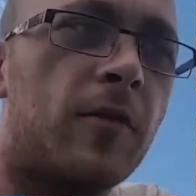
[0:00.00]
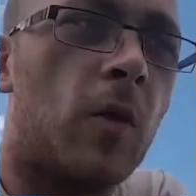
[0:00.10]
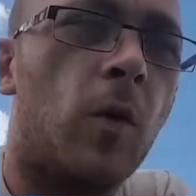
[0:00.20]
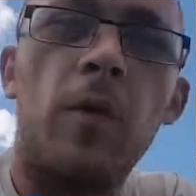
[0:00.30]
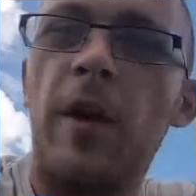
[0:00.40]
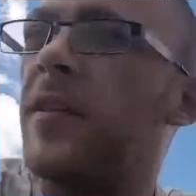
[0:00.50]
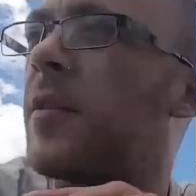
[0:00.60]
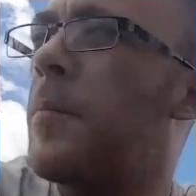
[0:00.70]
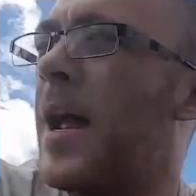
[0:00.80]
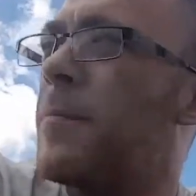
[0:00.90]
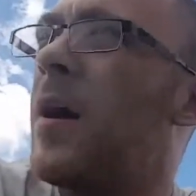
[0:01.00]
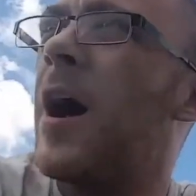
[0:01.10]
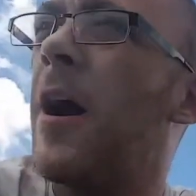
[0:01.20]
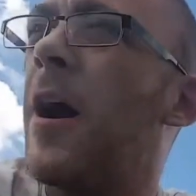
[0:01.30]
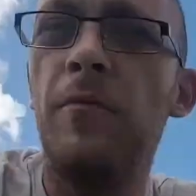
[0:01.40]
So that's the main
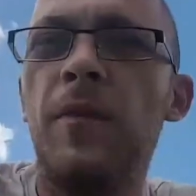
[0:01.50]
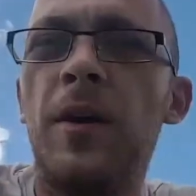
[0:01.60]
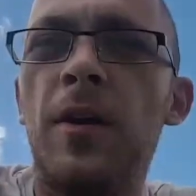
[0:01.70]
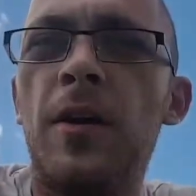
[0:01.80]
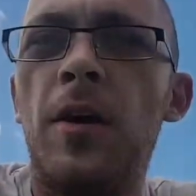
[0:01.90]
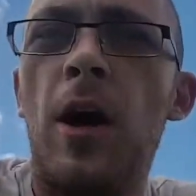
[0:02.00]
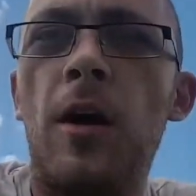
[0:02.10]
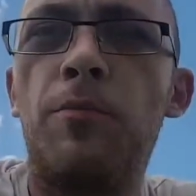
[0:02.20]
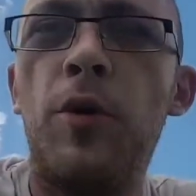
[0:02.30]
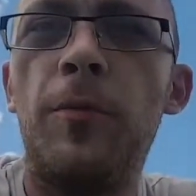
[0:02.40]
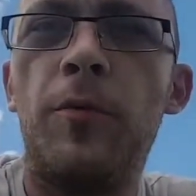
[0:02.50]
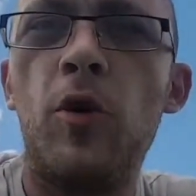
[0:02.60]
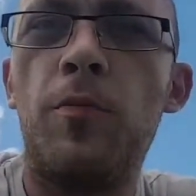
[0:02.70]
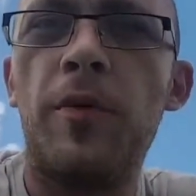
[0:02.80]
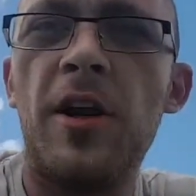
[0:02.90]
part. I'll pumped
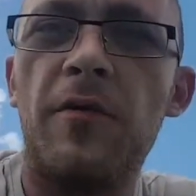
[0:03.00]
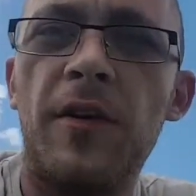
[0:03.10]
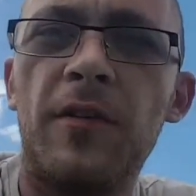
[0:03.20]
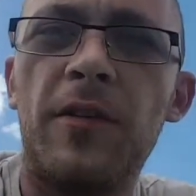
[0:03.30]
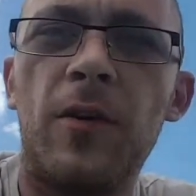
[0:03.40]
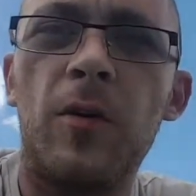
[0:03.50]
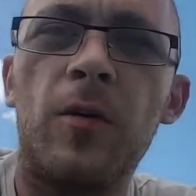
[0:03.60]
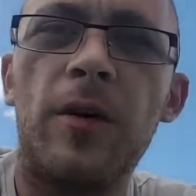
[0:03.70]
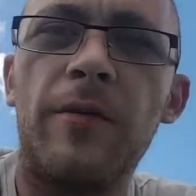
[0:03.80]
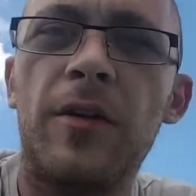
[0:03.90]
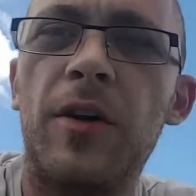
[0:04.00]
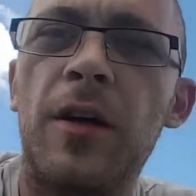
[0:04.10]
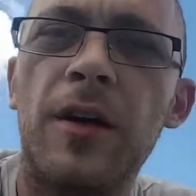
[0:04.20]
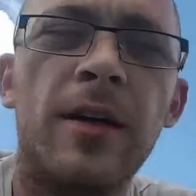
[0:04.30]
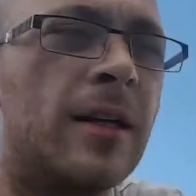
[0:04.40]
up and everything, so give a
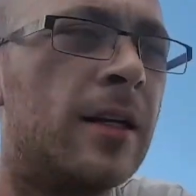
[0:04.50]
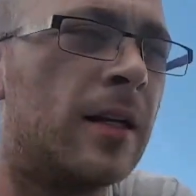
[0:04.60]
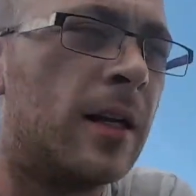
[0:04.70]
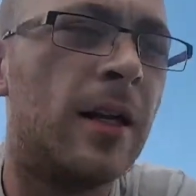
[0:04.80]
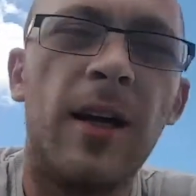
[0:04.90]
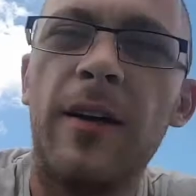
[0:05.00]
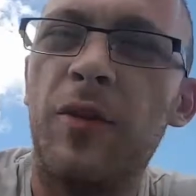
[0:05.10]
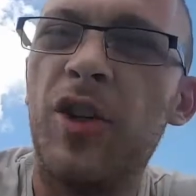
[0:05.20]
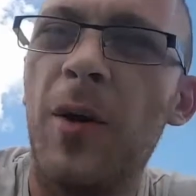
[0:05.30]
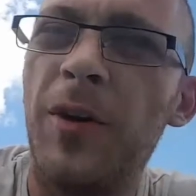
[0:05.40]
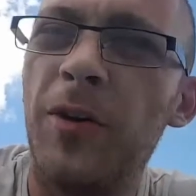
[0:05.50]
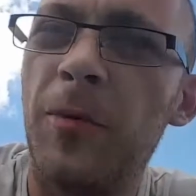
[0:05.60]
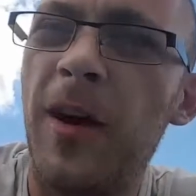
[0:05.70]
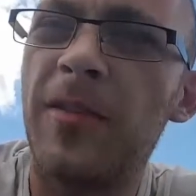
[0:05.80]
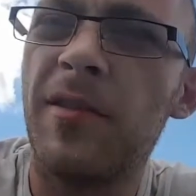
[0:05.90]
shot with the other
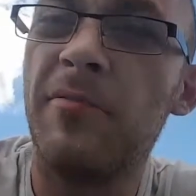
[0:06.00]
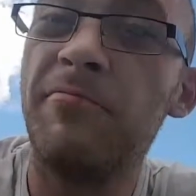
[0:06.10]
parts.